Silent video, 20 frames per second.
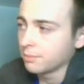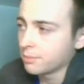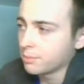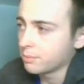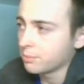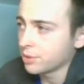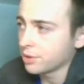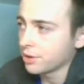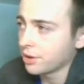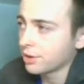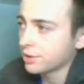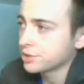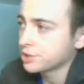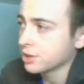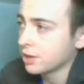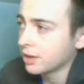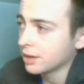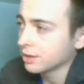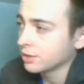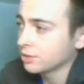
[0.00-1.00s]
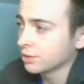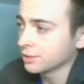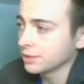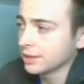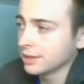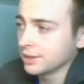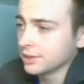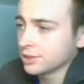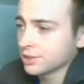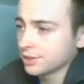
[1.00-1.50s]
Bernard Chong
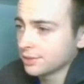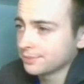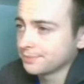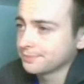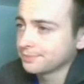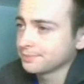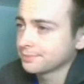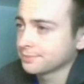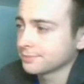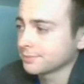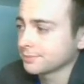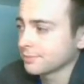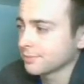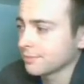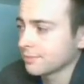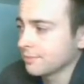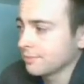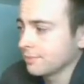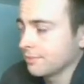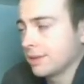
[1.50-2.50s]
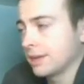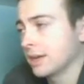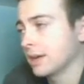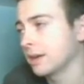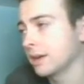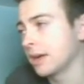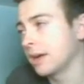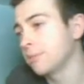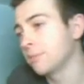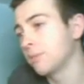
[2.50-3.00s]
Golden Edition. But
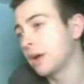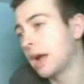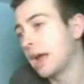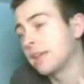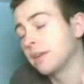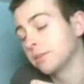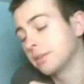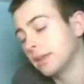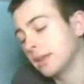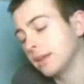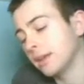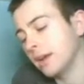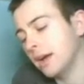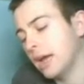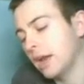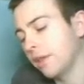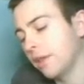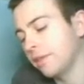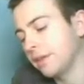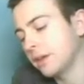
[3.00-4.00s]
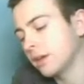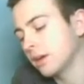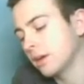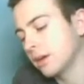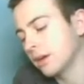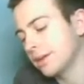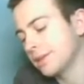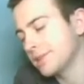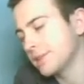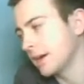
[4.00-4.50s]
yeah, I don't think
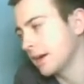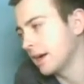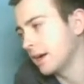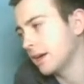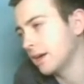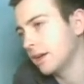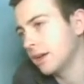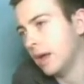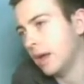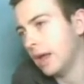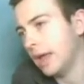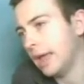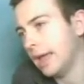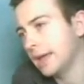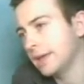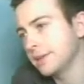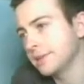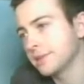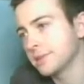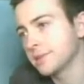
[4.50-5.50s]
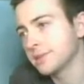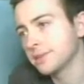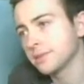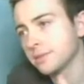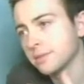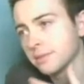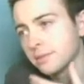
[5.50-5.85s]
Ta and